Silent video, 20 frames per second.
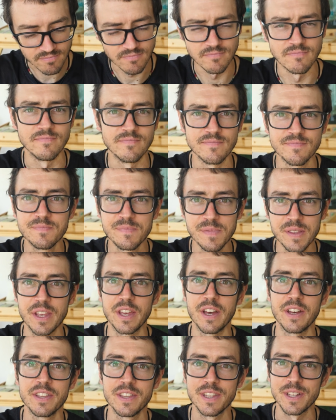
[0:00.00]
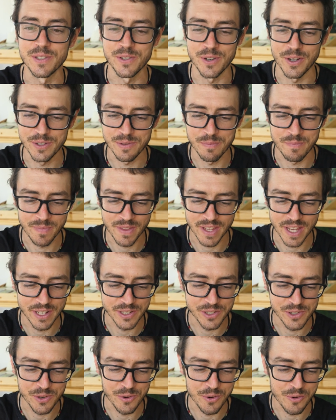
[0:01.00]
Mm, yeah, that's awesome.
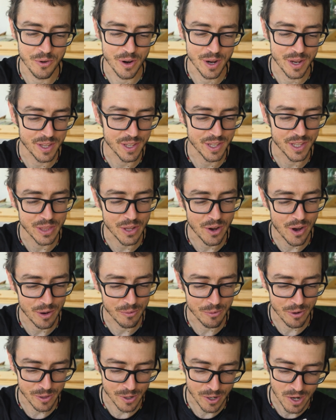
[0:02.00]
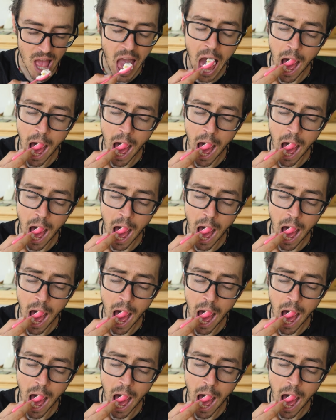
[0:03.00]
And so great in the hot weather.